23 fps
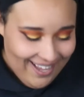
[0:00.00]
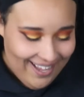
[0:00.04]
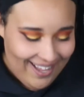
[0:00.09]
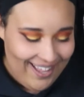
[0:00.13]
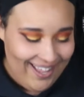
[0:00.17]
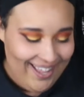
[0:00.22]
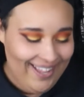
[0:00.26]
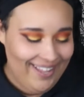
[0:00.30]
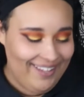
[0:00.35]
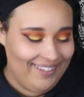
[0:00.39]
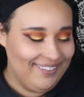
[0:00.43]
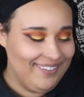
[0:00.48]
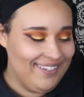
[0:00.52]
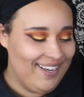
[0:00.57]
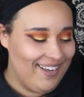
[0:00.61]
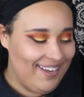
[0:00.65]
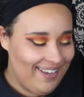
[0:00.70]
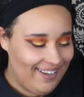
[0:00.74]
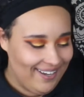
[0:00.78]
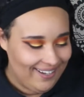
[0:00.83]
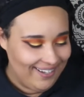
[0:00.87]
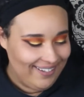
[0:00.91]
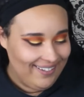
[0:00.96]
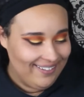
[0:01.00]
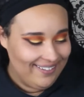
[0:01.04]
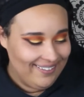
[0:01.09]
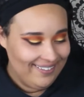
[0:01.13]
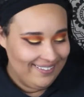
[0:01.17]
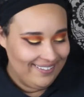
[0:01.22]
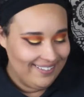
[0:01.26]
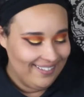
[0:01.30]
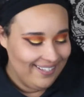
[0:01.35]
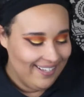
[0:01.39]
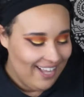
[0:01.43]
Hell no!
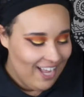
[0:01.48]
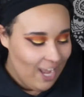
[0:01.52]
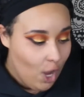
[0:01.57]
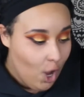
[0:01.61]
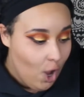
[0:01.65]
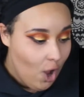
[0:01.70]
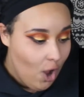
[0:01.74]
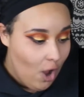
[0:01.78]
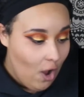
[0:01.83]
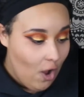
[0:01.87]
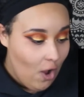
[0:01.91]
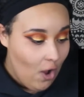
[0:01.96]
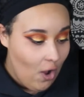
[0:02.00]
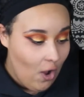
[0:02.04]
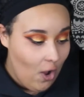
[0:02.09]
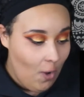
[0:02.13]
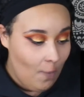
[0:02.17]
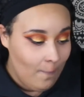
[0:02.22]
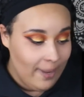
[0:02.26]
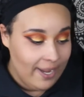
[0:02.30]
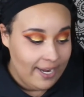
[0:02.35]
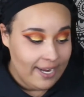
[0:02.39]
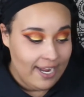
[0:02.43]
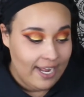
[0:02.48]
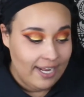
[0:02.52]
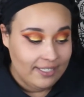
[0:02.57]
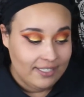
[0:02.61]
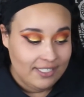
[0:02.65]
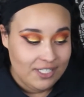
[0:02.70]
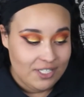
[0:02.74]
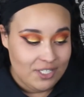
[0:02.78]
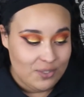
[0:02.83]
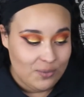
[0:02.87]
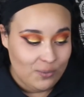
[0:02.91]
Oh my God,
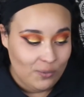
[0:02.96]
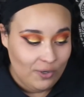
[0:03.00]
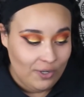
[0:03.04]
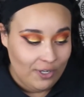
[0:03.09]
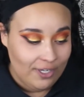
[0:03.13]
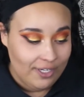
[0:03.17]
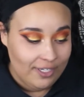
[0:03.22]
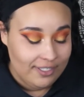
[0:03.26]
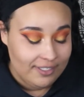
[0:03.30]
this one.